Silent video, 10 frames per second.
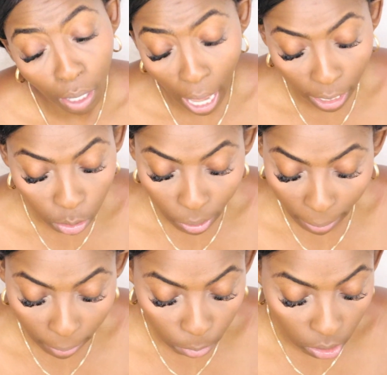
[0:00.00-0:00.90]
I swear
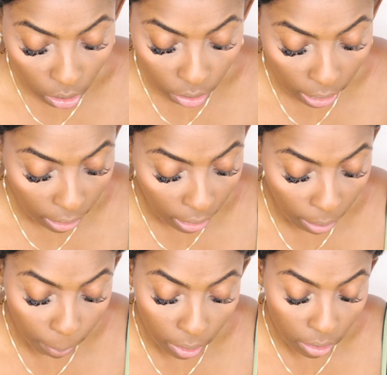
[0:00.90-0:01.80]
that man was cheating on that
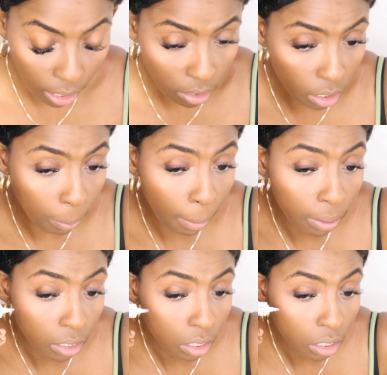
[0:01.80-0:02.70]
lady, but that's none of my
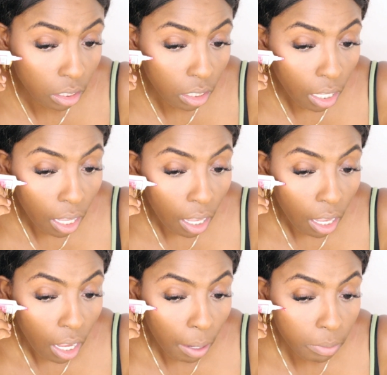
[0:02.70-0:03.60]
business.
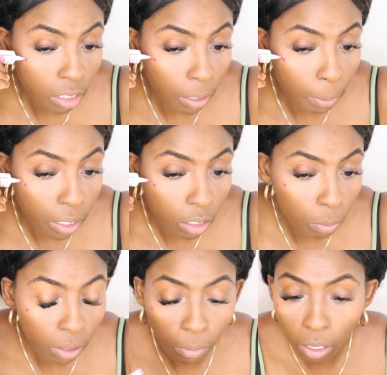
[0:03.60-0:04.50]
I'm just going to put a
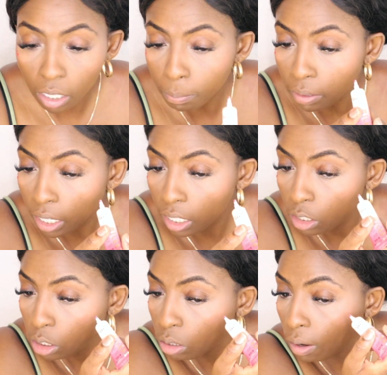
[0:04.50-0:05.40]
little bit of water
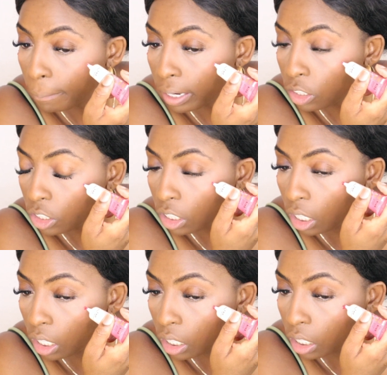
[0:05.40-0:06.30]
blush on my
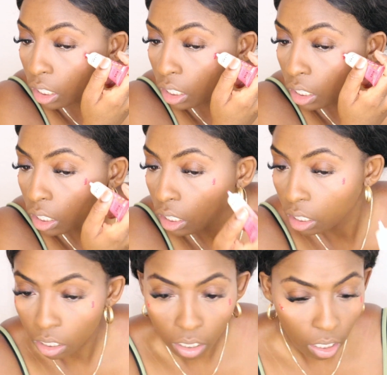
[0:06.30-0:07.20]
cheek.
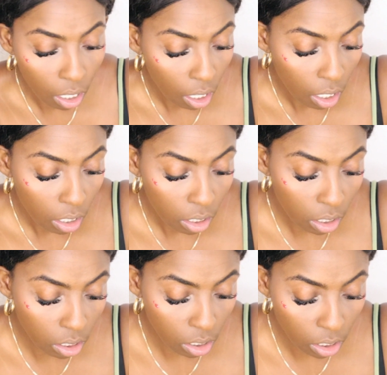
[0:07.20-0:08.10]

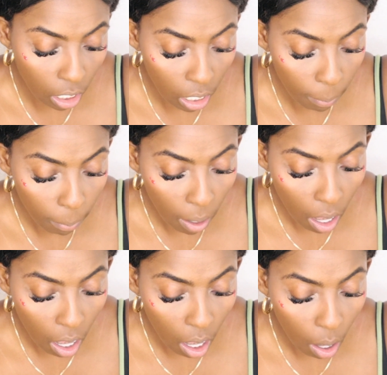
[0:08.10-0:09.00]
It's the same
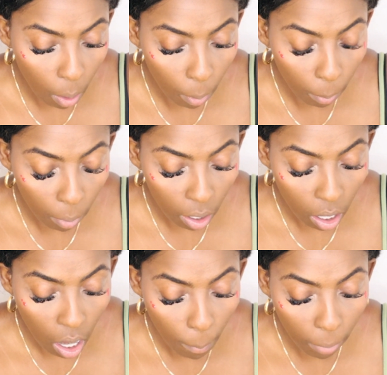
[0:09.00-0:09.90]
um,
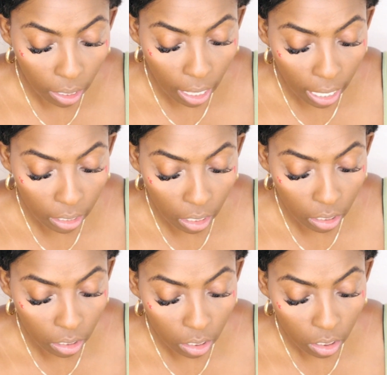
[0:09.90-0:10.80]
Milani
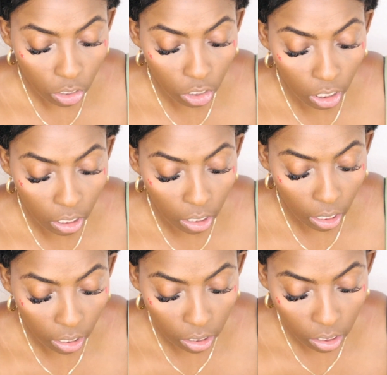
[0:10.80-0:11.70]
Cheek
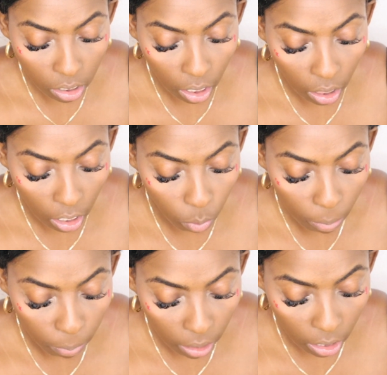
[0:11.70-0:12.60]
Kiss
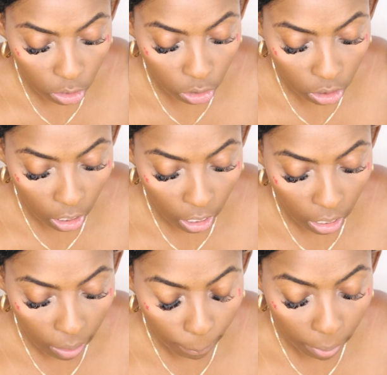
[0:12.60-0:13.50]
Liquid Blush
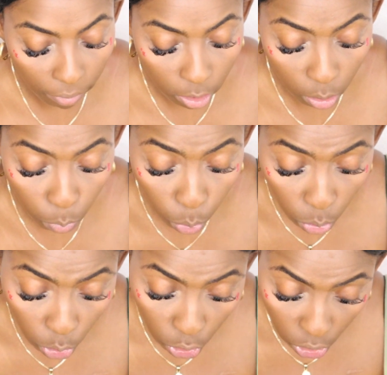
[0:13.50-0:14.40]
in Berry
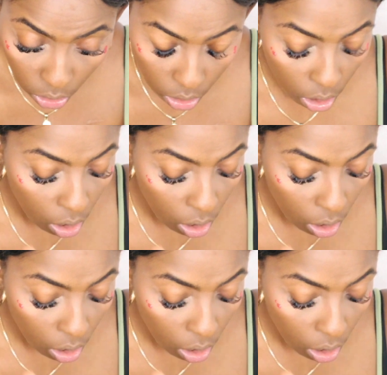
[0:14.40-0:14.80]
Smooch.